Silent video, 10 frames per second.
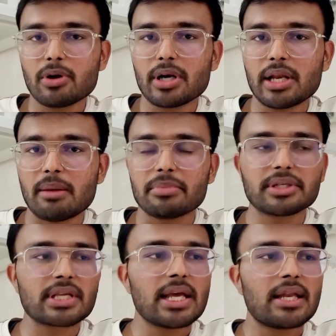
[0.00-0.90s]
good in
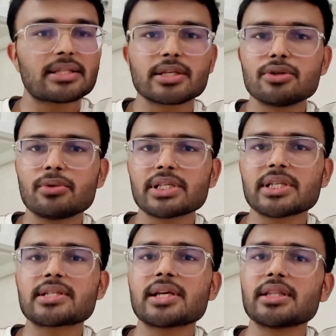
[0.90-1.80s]
numbers. Let's say you were
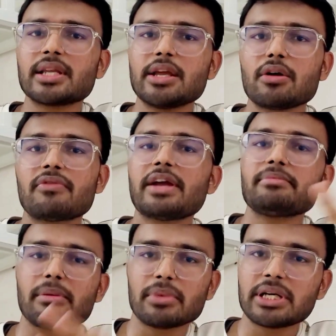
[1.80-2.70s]
just in a 3 or
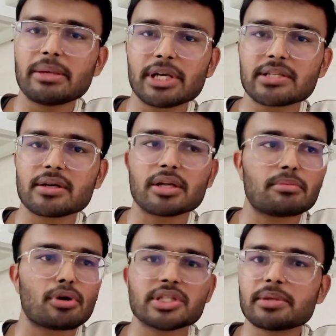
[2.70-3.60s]
5 member team in a
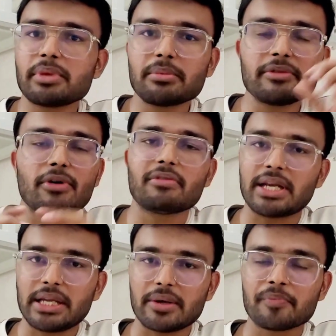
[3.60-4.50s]
certain project maybe for
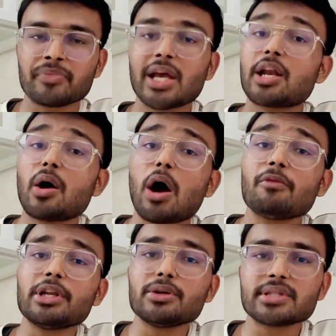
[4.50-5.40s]
1 year. Now
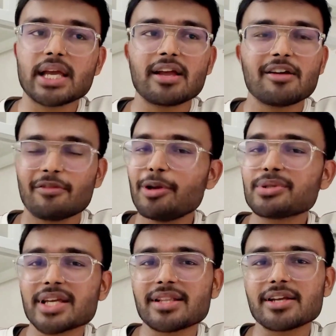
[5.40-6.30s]
how will you say? Will
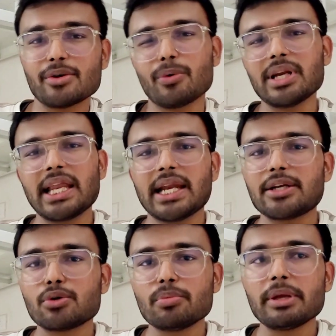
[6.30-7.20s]
you say that you only
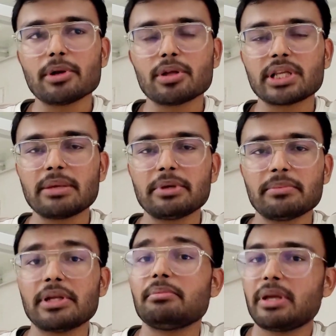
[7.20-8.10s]
led 2 people or 3
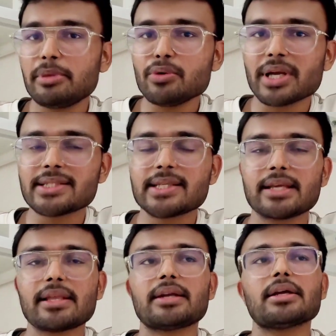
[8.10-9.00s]
people? Maybe you can
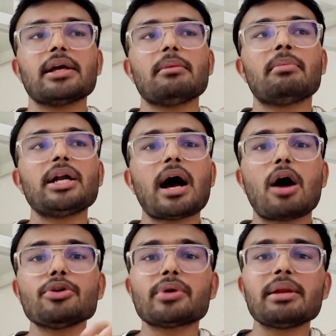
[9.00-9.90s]
say that, but
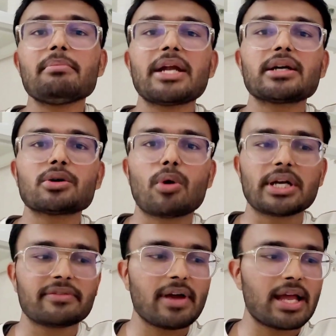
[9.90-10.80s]
how you can better
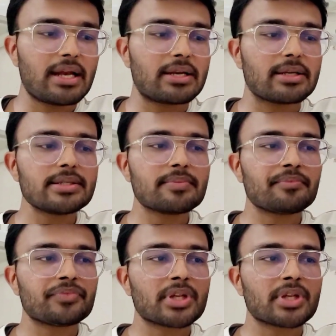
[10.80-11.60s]
quantify it is